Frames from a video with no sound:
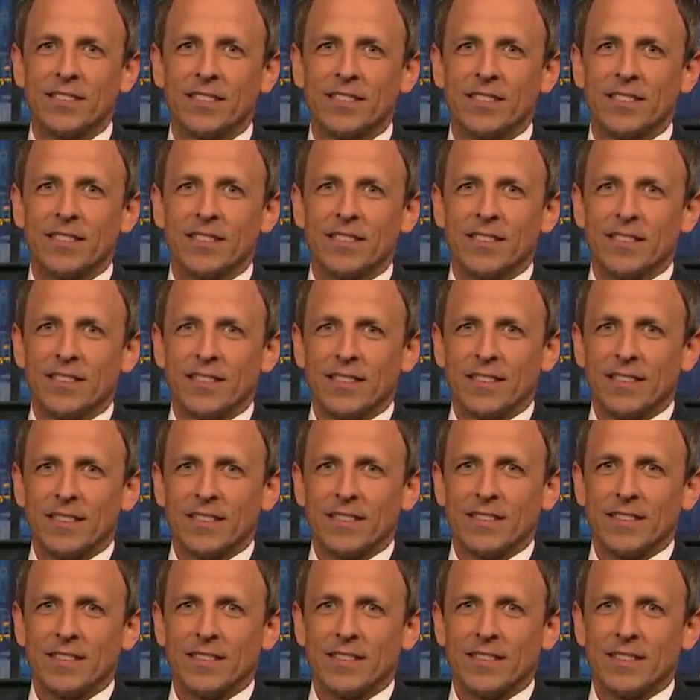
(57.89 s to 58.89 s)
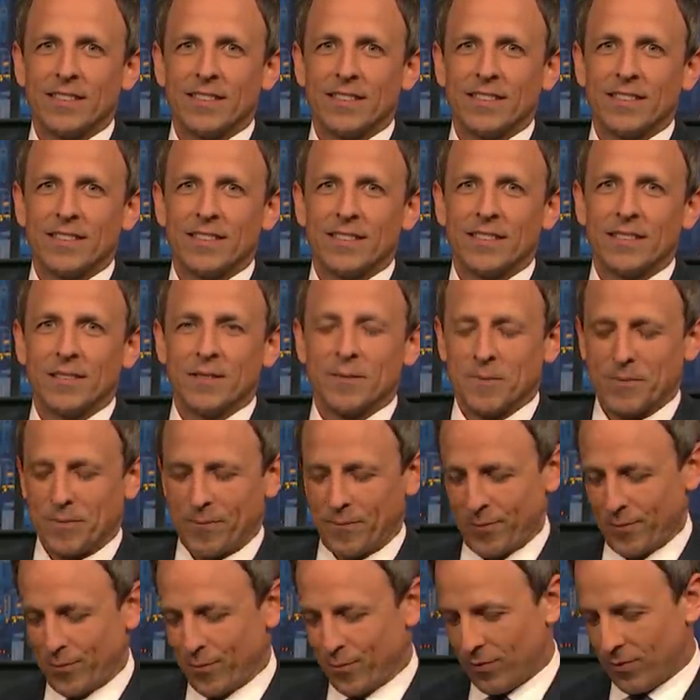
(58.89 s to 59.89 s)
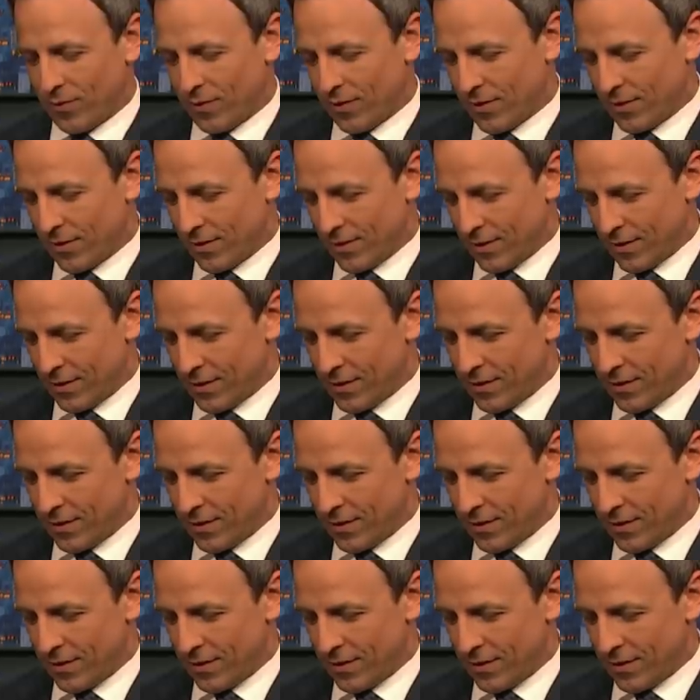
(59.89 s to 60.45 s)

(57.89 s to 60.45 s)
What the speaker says: Nobody speaks.